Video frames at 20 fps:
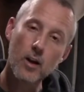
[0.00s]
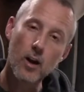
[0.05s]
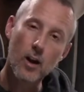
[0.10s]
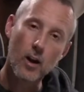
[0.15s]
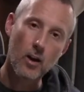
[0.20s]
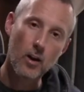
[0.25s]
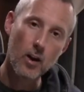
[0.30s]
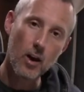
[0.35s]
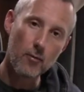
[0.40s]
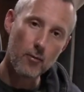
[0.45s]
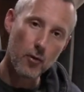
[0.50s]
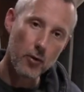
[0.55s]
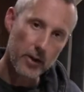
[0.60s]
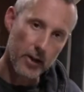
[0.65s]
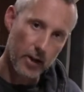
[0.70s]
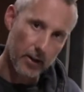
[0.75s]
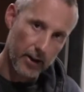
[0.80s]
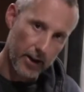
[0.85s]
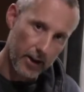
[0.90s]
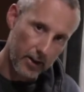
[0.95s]
Love, on the
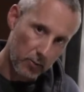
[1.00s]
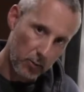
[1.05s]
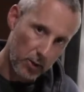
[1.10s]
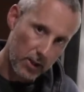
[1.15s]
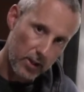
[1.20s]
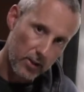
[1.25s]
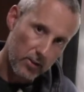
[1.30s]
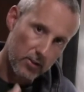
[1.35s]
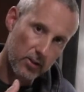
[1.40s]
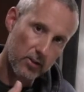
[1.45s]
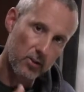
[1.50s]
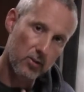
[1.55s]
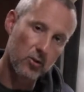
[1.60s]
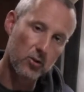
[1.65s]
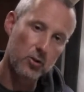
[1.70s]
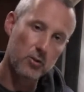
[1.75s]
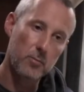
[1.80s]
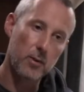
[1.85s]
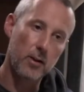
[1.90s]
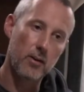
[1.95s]
other hand, when it goes into your
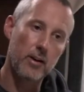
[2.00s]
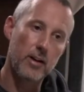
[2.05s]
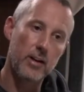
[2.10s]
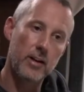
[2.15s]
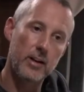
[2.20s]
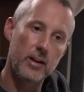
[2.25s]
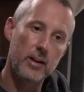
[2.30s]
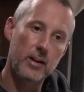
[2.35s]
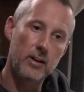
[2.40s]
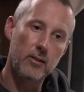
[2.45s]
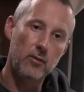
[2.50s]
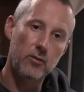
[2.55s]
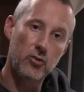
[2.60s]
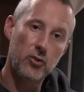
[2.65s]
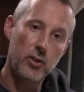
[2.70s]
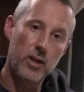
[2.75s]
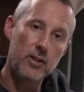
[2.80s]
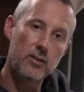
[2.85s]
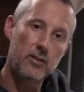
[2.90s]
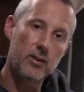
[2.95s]
spirit, it
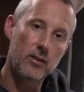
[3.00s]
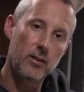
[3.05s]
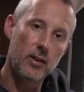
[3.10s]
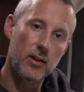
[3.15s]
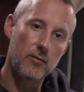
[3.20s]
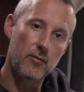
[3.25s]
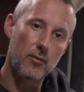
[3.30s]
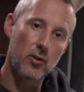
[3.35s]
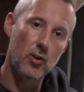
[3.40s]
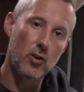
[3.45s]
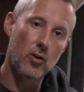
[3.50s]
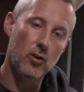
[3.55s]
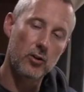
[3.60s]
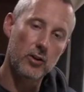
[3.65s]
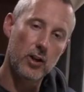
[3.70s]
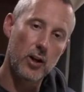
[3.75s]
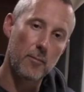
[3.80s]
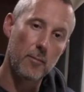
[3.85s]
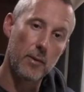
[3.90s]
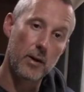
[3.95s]
stays in there for a long
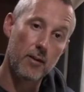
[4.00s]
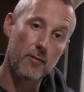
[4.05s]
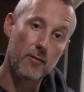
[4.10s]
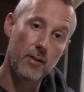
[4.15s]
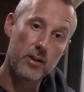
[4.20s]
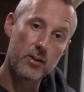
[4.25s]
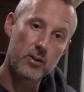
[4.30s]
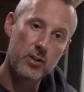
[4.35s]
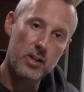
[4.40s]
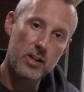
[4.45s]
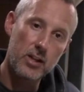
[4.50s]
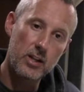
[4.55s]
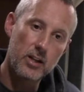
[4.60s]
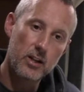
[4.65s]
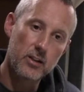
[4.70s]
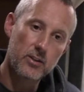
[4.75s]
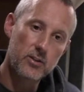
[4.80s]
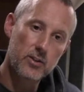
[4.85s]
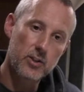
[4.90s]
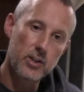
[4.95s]
time, but it eventually
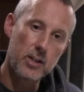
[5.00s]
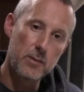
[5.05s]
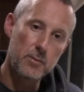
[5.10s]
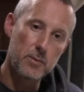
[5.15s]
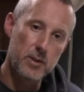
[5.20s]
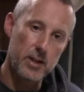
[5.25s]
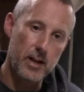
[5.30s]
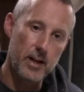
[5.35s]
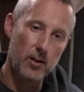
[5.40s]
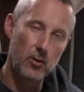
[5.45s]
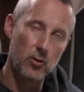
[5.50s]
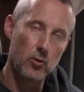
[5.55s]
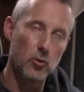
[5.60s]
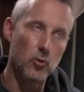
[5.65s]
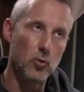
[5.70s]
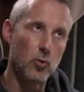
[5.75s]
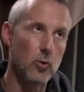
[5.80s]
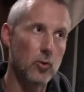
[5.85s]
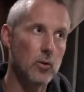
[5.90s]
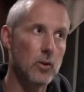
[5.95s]
seeps out
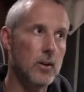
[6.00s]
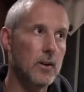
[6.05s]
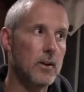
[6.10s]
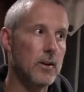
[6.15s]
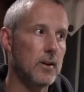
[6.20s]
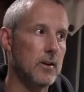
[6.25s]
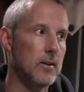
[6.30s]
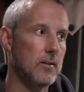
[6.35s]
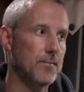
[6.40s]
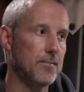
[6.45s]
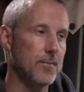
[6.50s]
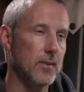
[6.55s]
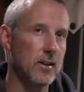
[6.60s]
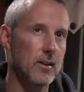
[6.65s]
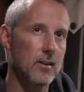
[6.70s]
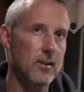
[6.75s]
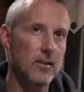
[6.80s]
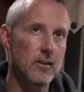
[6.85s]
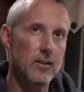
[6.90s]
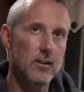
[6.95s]
or
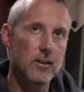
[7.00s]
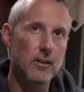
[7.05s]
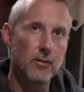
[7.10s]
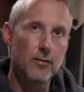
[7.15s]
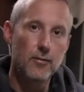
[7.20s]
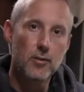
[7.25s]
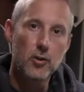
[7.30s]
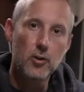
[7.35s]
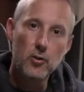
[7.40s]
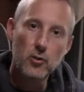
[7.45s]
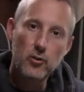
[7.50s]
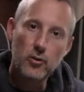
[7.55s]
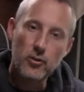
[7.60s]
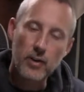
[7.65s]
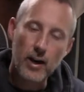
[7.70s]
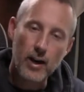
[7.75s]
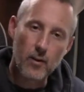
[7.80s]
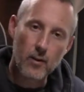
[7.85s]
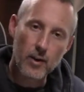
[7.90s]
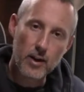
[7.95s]
diffuses
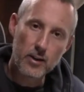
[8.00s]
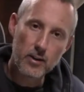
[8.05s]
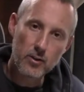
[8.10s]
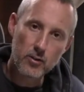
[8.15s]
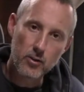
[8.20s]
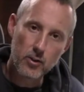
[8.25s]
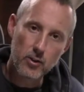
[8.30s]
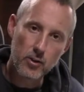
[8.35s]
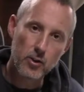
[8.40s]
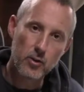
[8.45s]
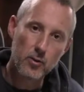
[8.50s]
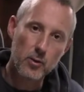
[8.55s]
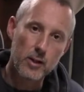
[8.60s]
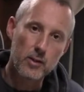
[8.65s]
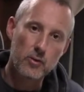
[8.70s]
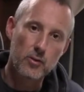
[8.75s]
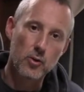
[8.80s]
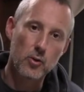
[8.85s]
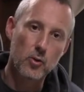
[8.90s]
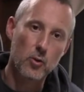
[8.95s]
out into you,
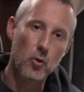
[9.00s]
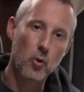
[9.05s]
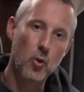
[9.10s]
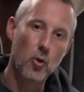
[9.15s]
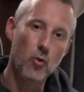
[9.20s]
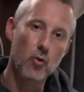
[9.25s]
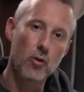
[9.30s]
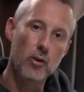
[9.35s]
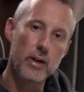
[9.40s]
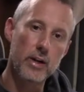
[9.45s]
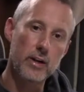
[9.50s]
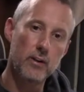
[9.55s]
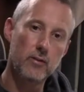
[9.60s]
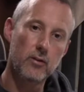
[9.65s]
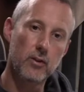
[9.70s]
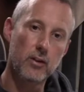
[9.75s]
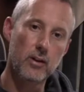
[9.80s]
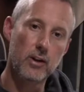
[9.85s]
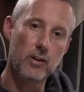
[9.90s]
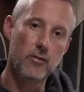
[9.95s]
into your aura,
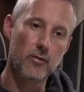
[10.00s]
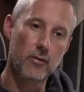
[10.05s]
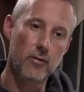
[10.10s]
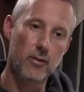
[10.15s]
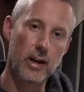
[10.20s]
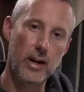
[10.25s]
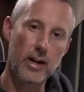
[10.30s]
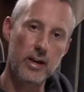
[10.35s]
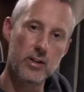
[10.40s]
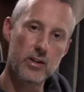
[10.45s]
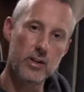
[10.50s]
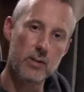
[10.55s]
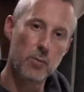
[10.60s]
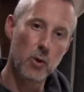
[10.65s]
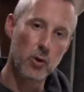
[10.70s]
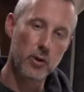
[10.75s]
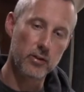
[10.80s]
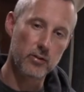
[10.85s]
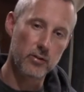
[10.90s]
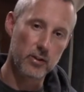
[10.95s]
into the different energy
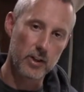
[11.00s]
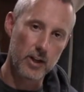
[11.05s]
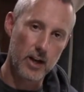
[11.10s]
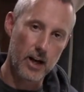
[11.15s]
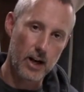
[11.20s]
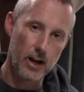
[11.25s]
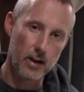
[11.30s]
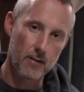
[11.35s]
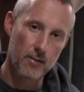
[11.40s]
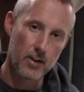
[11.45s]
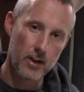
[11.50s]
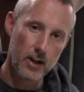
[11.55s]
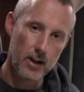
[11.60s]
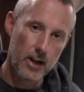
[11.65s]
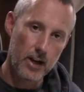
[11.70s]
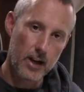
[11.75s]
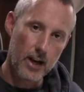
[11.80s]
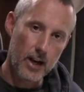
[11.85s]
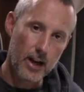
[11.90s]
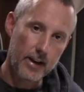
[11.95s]
bodies that you have.
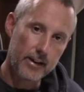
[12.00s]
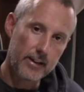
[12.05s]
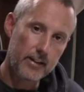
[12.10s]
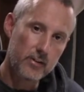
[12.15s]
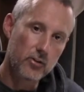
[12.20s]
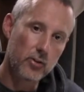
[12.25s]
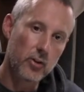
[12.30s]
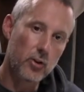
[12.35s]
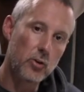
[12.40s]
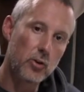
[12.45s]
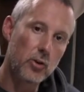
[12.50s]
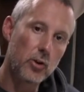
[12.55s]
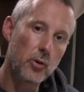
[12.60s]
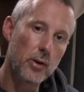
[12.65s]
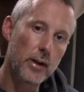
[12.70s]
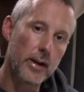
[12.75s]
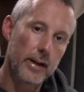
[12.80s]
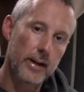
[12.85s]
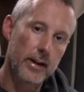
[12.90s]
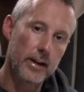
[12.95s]
And in so
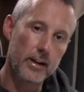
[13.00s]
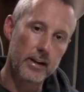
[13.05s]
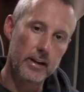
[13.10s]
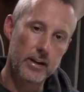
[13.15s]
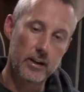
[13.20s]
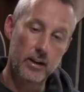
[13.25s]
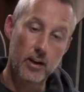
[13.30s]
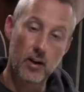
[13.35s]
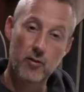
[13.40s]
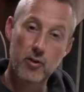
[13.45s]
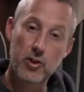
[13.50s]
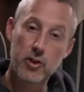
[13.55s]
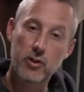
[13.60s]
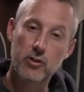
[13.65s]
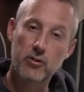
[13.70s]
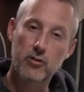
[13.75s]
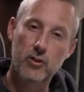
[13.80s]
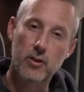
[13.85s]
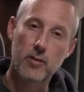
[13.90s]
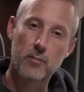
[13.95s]
doing, it
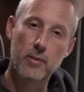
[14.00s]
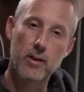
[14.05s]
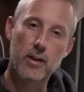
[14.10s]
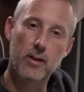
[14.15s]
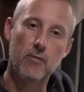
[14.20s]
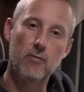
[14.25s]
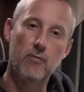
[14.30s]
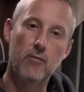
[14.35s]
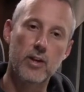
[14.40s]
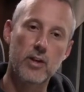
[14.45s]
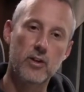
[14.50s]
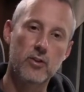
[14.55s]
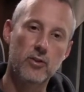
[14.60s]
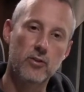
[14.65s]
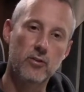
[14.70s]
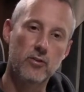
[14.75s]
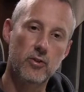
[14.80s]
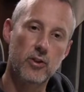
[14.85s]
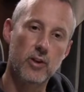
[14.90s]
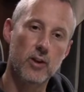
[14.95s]
nourishes them, it
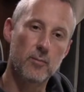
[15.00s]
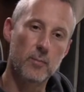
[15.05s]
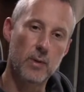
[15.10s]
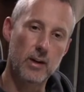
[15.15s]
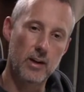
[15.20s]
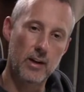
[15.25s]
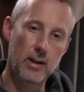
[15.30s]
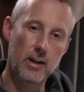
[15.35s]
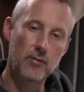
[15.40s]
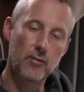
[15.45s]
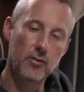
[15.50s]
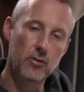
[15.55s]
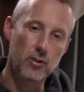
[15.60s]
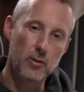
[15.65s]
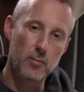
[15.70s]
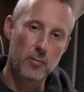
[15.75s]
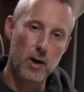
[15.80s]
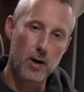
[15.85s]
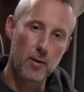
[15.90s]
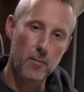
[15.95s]
enriches them, it lifts
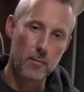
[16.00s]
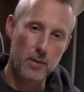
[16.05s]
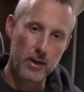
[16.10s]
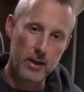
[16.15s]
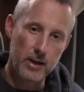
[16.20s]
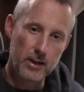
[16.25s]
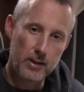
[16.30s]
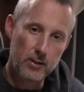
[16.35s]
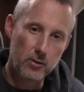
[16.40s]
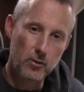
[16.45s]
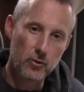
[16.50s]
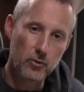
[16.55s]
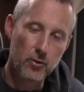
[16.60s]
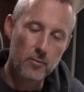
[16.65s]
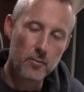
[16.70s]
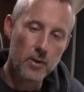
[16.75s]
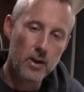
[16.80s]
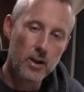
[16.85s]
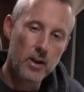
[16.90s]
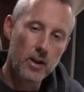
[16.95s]
them up, it heals
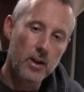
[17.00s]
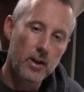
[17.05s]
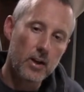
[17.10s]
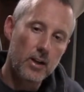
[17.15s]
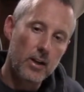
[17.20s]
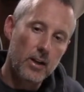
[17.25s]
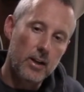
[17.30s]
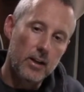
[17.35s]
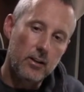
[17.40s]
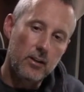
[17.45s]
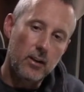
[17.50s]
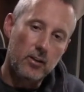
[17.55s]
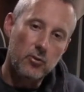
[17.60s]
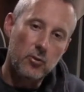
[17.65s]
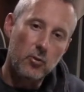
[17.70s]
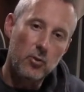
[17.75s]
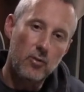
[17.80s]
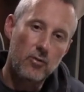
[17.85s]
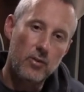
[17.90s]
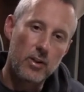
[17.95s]
them. It does
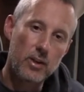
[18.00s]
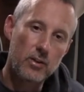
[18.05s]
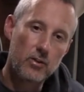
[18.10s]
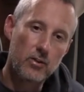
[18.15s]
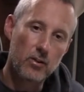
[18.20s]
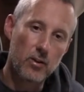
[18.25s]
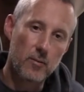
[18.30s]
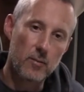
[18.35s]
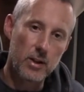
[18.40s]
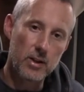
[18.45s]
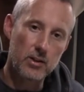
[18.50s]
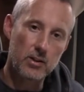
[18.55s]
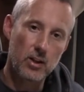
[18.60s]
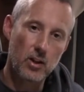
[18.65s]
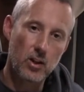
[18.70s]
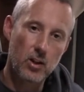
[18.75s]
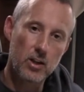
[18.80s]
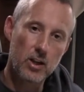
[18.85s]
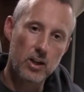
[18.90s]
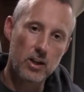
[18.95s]
all of these amazing
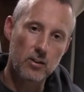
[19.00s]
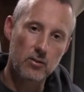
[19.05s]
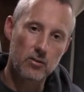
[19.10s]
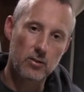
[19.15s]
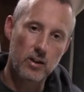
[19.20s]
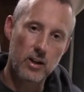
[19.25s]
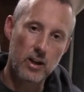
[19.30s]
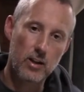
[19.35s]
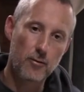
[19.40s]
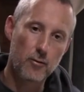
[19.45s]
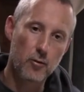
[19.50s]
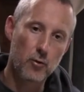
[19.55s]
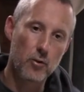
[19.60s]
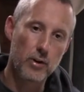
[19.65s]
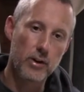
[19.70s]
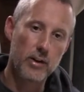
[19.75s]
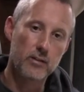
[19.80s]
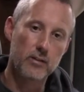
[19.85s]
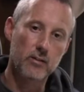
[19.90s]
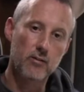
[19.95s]
things, and therefore
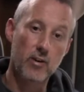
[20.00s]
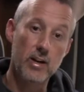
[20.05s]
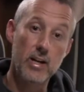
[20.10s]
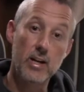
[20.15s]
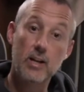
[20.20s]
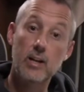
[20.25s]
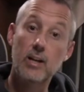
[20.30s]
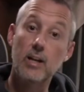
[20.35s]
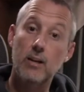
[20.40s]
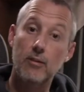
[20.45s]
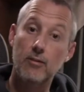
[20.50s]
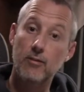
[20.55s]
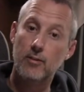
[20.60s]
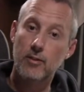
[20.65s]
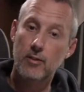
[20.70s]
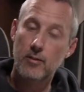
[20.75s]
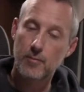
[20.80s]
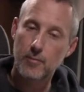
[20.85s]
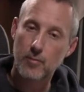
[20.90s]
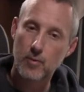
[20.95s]
it is a great gift
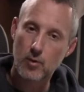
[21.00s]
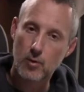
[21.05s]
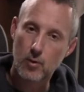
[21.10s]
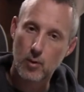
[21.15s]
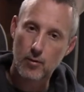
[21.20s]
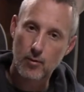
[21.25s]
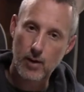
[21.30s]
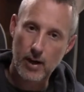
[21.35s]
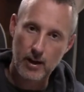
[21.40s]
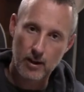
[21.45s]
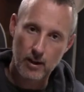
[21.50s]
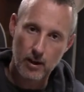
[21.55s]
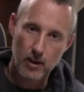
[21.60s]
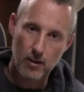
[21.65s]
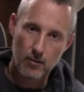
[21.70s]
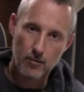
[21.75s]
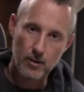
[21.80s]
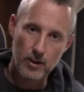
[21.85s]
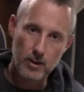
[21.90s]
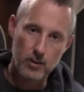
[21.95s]
to have had
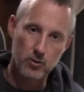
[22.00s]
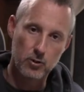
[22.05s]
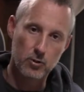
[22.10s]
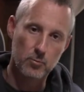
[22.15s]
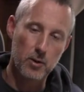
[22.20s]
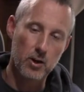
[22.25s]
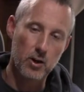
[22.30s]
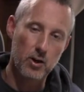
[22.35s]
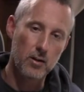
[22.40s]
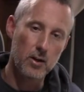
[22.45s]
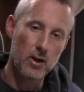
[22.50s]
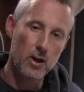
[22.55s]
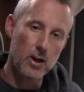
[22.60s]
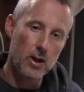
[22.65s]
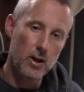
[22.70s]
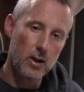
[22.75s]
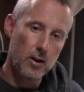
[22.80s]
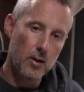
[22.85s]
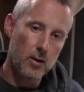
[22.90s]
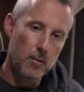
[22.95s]
love in your spirit.
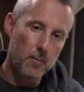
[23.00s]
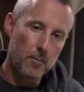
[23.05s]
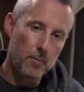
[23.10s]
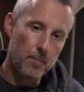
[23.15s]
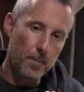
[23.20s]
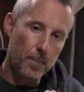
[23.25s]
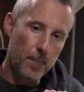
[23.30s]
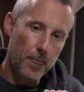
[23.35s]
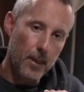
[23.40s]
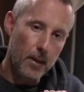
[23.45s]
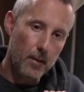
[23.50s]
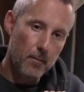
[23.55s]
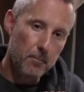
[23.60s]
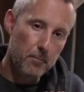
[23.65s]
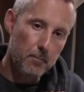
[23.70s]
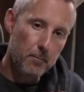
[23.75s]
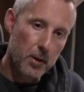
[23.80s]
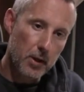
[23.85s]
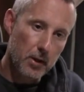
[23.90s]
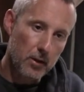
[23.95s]

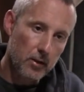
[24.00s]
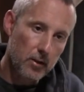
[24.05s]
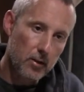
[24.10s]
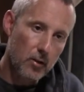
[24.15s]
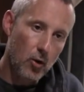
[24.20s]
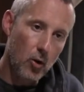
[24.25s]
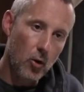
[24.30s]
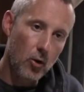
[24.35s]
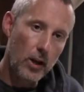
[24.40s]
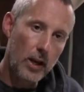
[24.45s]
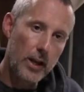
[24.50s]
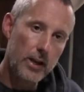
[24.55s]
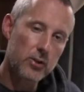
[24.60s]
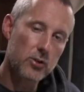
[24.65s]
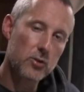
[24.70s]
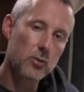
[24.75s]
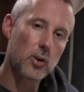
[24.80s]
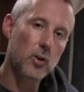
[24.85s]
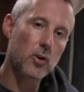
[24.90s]
But unless you are